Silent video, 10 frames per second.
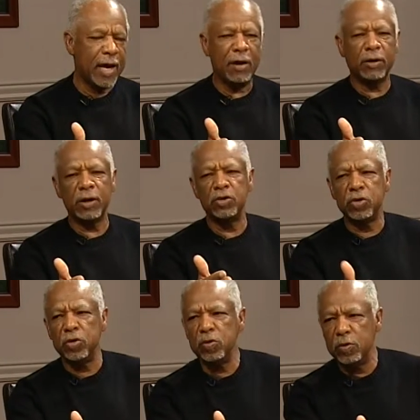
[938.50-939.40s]
how can
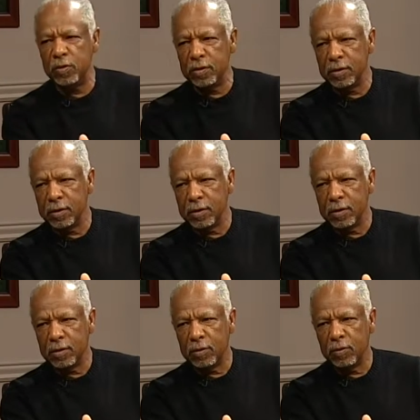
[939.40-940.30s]
two
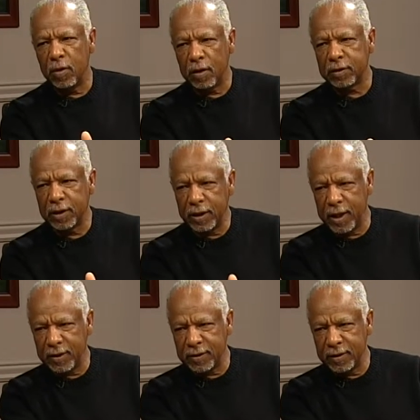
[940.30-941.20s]
walk
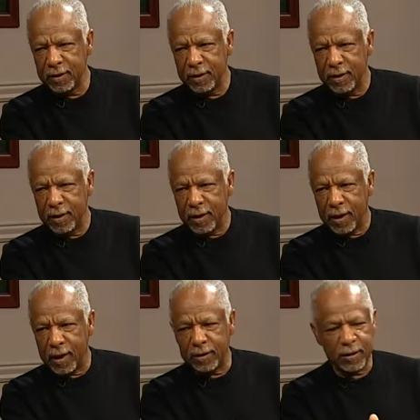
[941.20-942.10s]
together
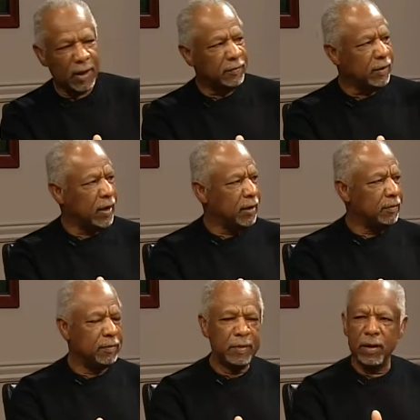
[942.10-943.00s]
except, except they be
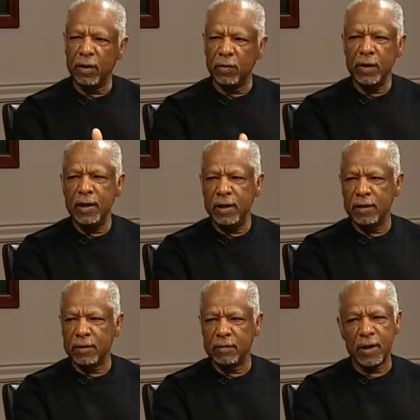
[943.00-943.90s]
agreed? Be agreed. Mm
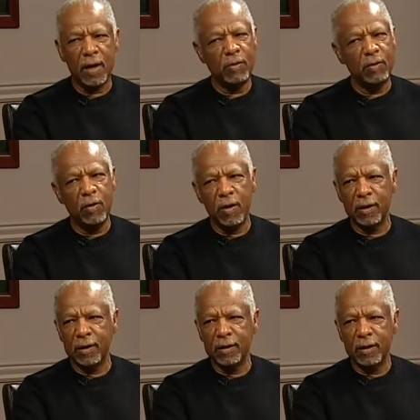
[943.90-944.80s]
-hmm. Sometimes we
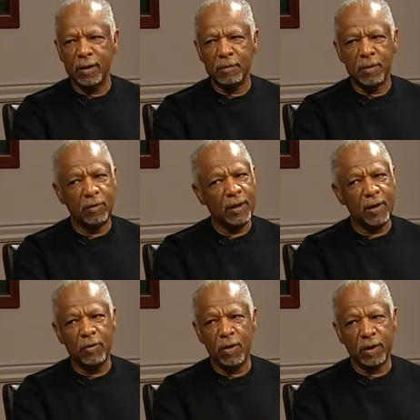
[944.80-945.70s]
walking, but we're
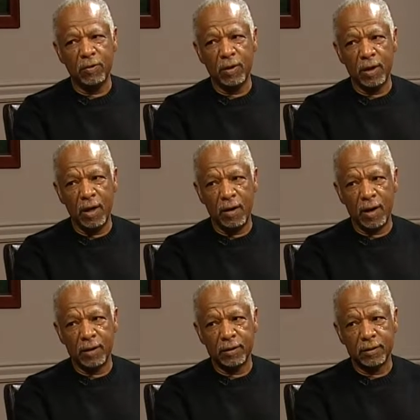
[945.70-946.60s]
not walking with God.
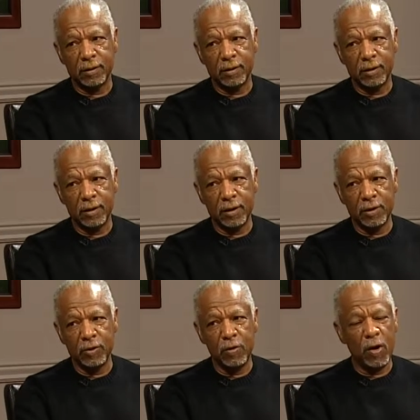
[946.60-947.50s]
Yes. Mm. You know,
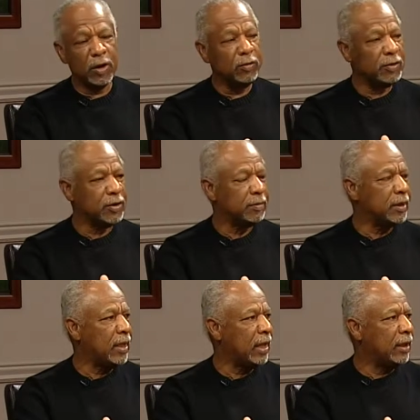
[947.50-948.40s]
we're That's walking right. with
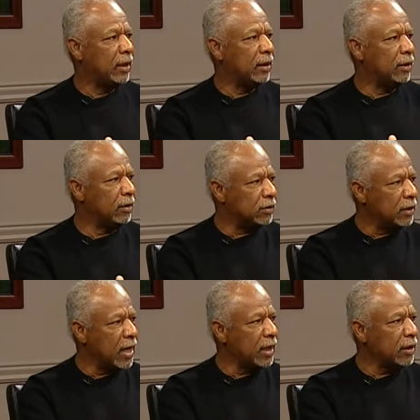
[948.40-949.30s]
something that looks
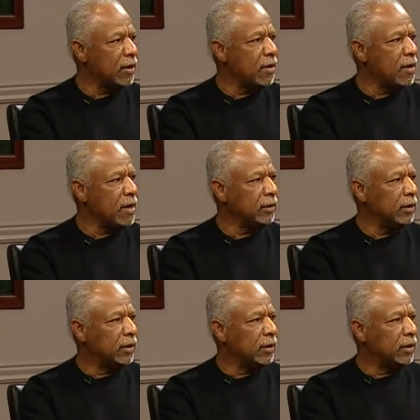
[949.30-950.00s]
like God,